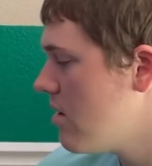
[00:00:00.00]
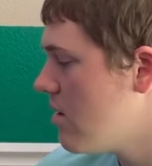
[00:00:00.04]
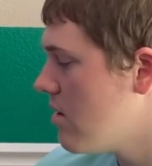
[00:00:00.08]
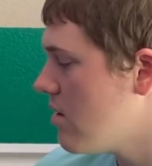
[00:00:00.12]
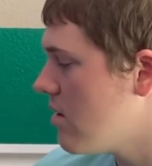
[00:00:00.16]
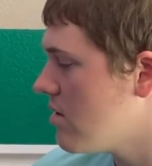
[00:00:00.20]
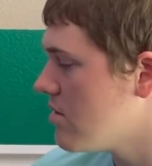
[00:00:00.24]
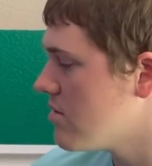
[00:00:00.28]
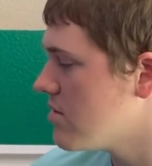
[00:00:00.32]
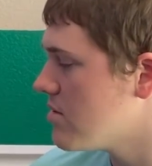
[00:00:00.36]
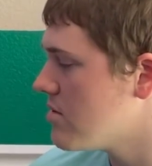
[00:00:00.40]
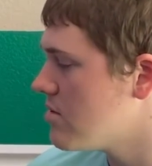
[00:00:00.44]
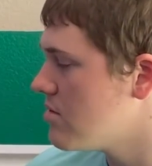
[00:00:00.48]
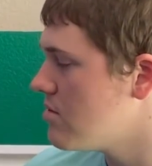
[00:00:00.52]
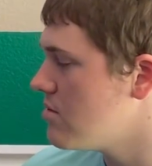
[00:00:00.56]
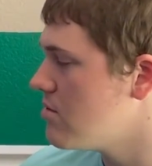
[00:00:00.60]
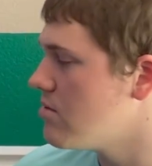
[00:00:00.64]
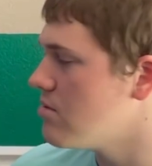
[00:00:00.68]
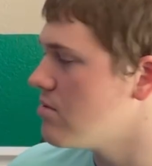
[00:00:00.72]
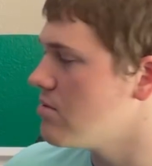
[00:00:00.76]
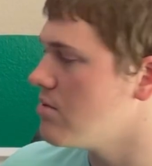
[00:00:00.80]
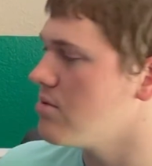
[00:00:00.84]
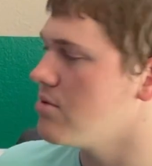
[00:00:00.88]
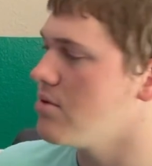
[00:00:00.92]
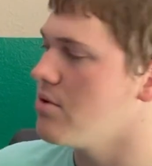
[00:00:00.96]

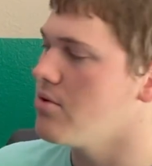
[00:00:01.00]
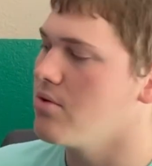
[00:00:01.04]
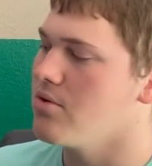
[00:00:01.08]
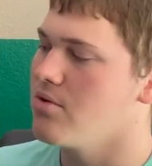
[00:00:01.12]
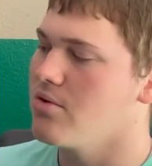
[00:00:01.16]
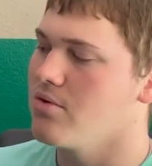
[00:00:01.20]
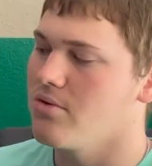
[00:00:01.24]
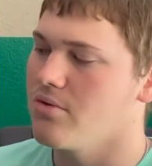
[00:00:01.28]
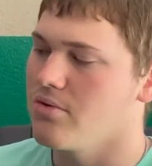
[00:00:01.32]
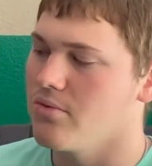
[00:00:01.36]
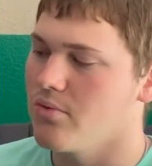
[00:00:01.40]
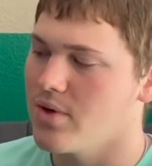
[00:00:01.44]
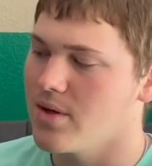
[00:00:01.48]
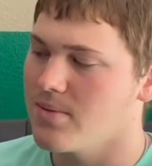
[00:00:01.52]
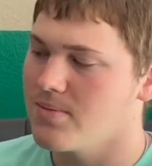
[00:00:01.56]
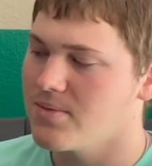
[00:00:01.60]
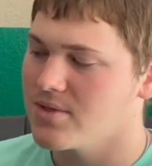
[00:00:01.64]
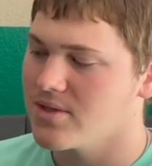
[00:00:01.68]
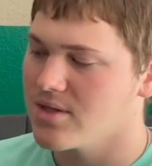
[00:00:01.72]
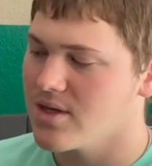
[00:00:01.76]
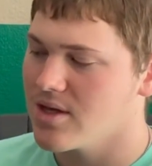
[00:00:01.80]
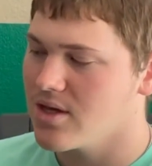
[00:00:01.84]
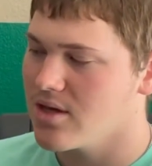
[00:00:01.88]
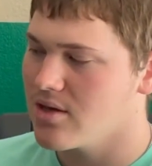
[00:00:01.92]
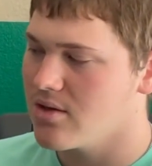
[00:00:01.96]
onto your
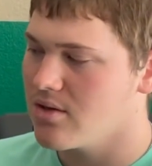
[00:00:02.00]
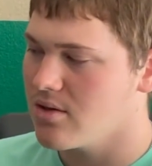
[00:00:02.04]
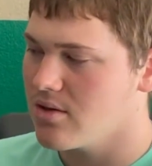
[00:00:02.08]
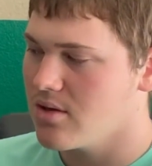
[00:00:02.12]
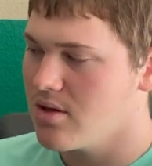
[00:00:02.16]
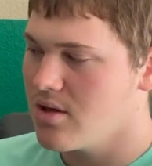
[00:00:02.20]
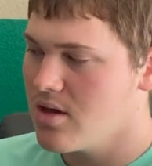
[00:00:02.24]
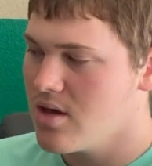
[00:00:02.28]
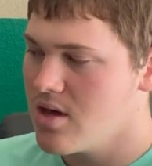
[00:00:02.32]
website,